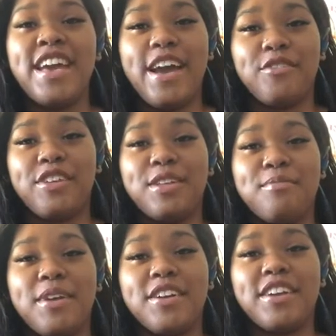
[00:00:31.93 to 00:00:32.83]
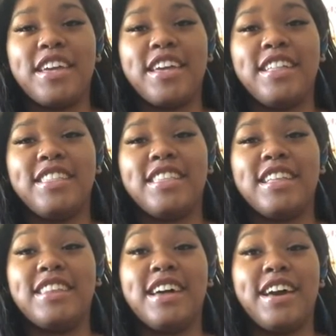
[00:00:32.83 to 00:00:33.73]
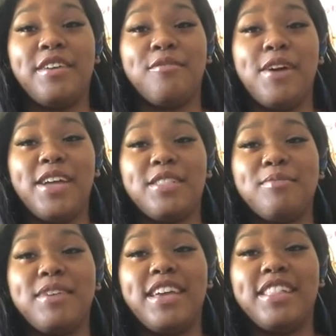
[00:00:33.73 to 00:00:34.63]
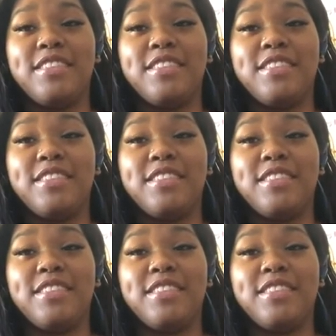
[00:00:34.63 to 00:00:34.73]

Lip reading: African Americans and allying whites began